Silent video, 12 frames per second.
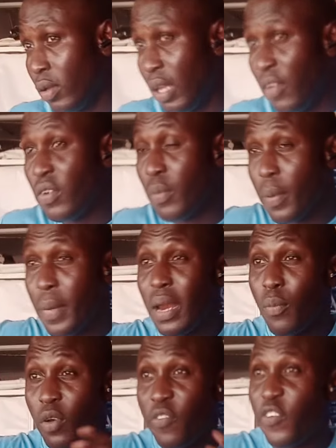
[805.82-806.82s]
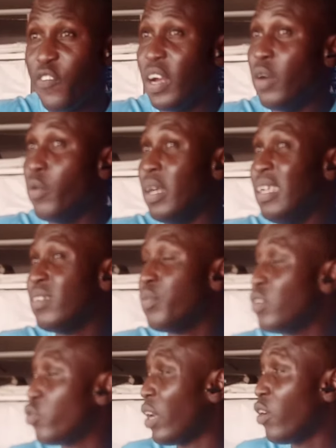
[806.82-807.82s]
If you remember remote view very well, it
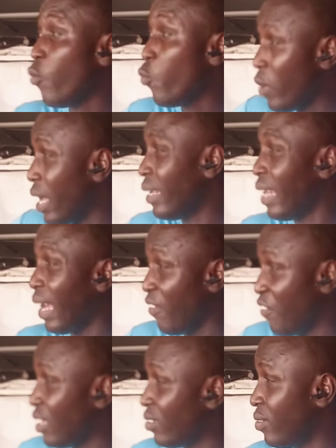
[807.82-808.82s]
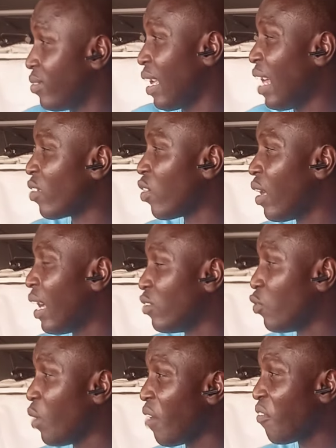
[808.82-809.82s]
means you are not where that event is. As long
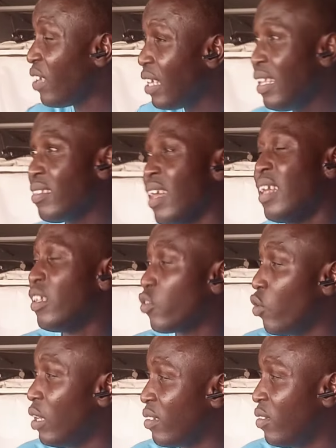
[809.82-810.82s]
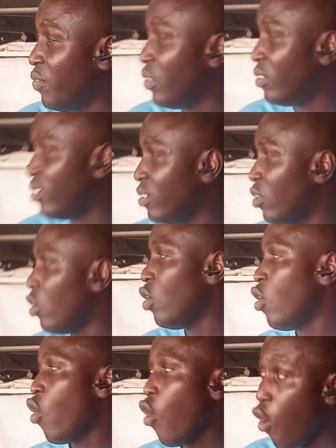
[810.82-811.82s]
as you have internet connectivity
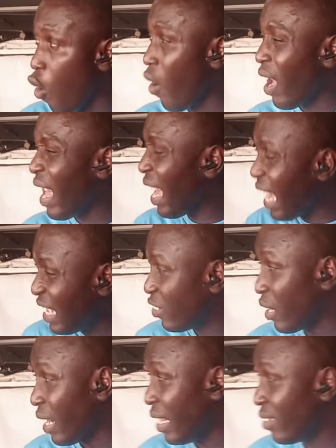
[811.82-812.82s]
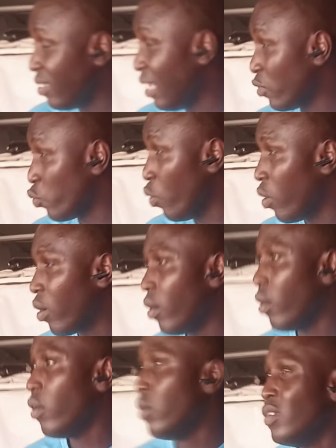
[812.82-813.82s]
or intranet network,
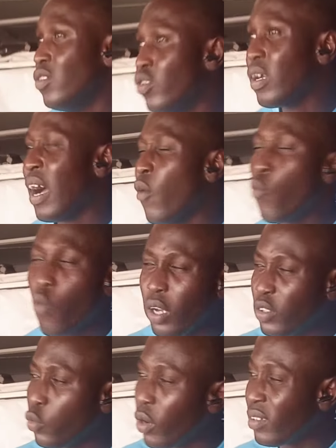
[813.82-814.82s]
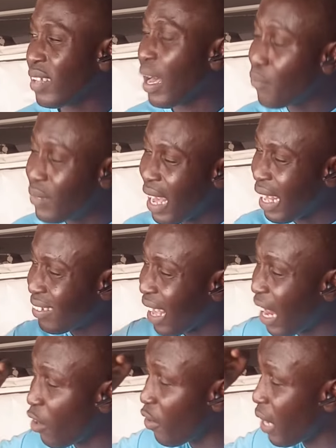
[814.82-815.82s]
you can watch what's happening at
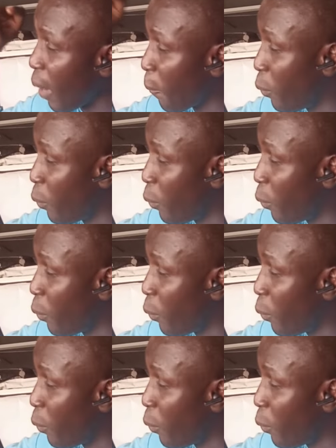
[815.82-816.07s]
another